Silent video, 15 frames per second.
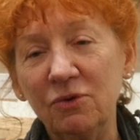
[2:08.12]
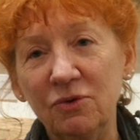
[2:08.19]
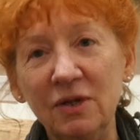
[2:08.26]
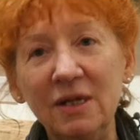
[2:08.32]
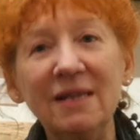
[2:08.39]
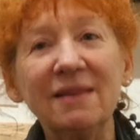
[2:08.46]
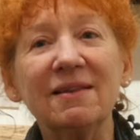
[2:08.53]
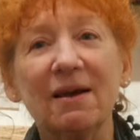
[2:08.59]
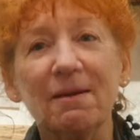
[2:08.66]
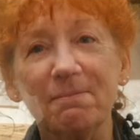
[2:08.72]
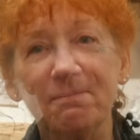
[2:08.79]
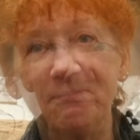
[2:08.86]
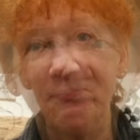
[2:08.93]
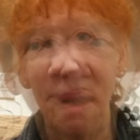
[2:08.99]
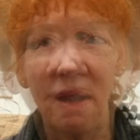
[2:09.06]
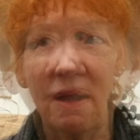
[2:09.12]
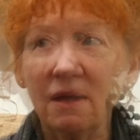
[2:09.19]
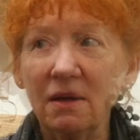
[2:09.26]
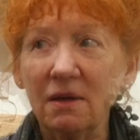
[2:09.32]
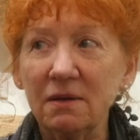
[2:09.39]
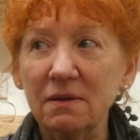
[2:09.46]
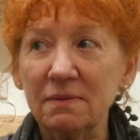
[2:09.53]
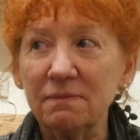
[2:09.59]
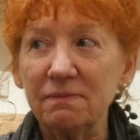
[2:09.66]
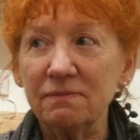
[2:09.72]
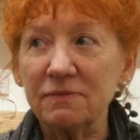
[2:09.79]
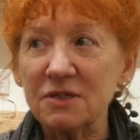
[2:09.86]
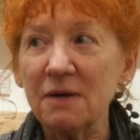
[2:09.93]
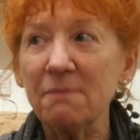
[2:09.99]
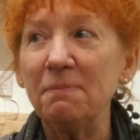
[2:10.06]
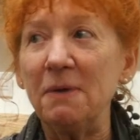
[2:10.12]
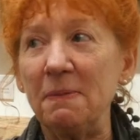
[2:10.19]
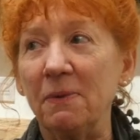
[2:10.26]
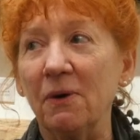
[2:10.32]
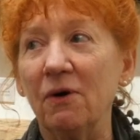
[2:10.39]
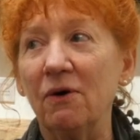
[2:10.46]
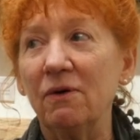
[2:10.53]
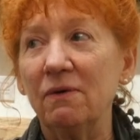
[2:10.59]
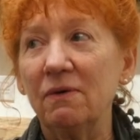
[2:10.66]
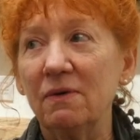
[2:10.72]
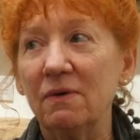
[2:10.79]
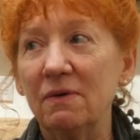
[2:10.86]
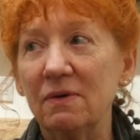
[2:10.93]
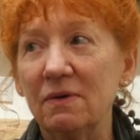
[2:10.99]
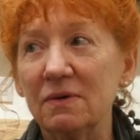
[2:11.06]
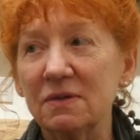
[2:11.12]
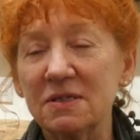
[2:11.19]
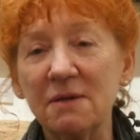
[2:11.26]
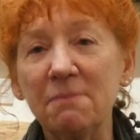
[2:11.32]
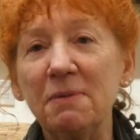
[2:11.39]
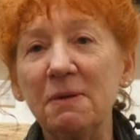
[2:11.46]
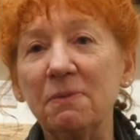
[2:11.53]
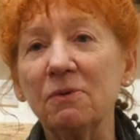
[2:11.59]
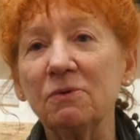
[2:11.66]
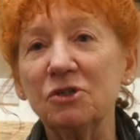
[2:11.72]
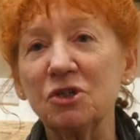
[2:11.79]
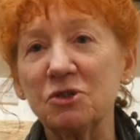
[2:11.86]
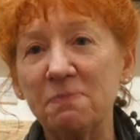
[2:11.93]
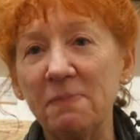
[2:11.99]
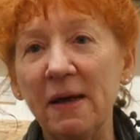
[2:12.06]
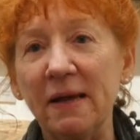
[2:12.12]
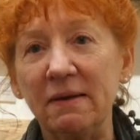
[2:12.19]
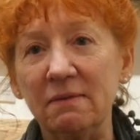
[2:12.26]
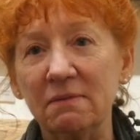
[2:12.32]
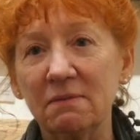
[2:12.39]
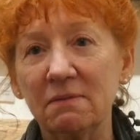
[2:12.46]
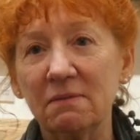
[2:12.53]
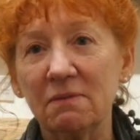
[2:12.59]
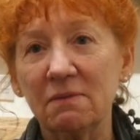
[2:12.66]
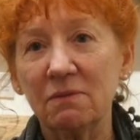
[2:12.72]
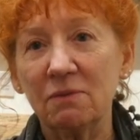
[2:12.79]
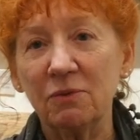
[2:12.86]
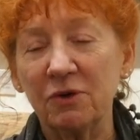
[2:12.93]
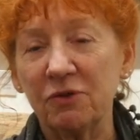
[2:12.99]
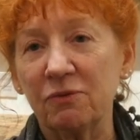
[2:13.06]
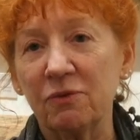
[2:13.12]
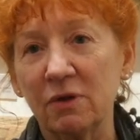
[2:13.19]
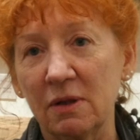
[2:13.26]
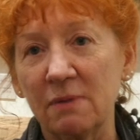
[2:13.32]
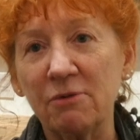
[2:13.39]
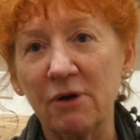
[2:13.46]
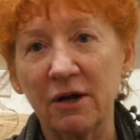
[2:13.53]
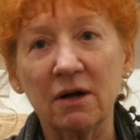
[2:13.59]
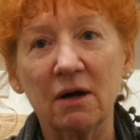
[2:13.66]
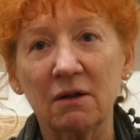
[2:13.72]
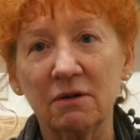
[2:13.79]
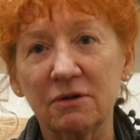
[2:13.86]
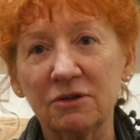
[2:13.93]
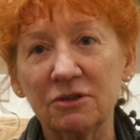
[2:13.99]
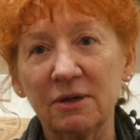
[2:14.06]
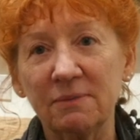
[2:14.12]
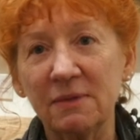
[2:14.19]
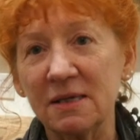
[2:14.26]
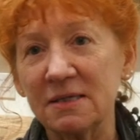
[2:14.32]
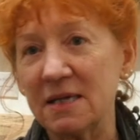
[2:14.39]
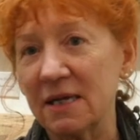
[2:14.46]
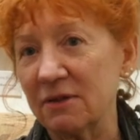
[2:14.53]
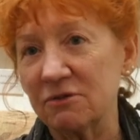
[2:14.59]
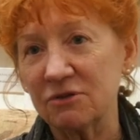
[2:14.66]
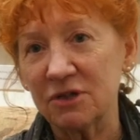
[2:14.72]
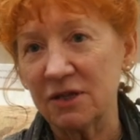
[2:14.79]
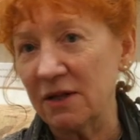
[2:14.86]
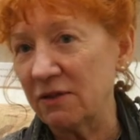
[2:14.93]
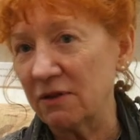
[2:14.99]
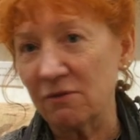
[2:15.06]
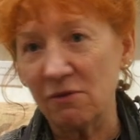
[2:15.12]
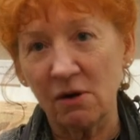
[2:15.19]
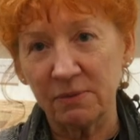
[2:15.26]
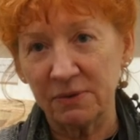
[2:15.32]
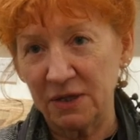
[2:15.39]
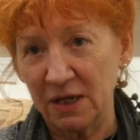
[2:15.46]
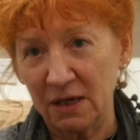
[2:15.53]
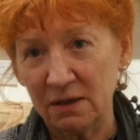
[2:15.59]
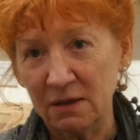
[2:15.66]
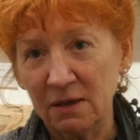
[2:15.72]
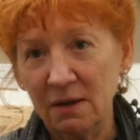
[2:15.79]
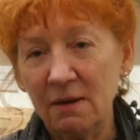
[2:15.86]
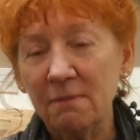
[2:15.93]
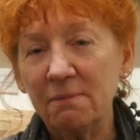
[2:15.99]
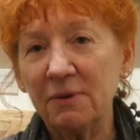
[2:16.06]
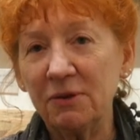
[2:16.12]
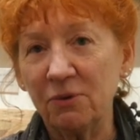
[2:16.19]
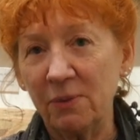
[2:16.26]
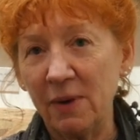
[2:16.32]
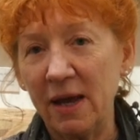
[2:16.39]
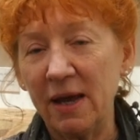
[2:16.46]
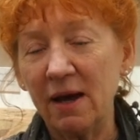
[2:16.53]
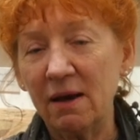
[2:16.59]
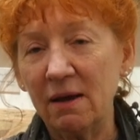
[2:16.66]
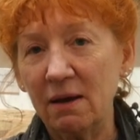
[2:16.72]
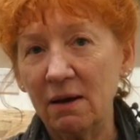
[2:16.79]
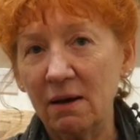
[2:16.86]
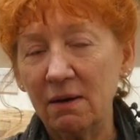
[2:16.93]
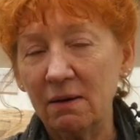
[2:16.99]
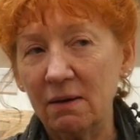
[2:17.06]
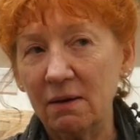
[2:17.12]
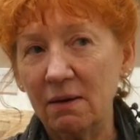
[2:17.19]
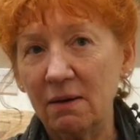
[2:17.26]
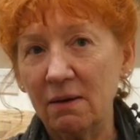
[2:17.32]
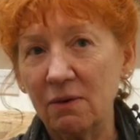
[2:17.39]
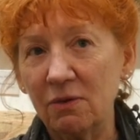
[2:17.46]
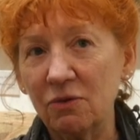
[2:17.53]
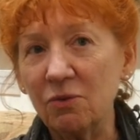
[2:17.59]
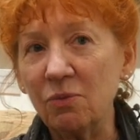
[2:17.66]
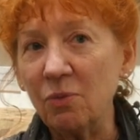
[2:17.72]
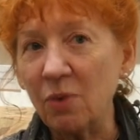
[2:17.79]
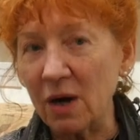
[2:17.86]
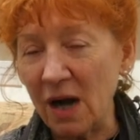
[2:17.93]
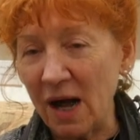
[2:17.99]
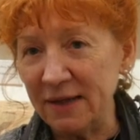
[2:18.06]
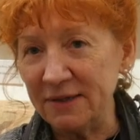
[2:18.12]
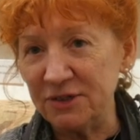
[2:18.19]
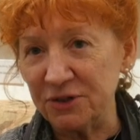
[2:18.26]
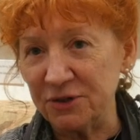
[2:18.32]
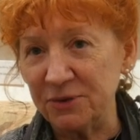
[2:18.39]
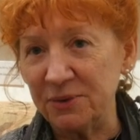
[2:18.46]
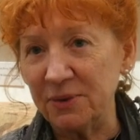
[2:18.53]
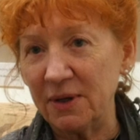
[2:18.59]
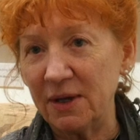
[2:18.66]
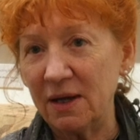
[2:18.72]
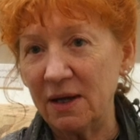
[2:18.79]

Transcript: you need them. Some people just paint with really bright colors. I'm not saying there's anything wrong with that. But what I do,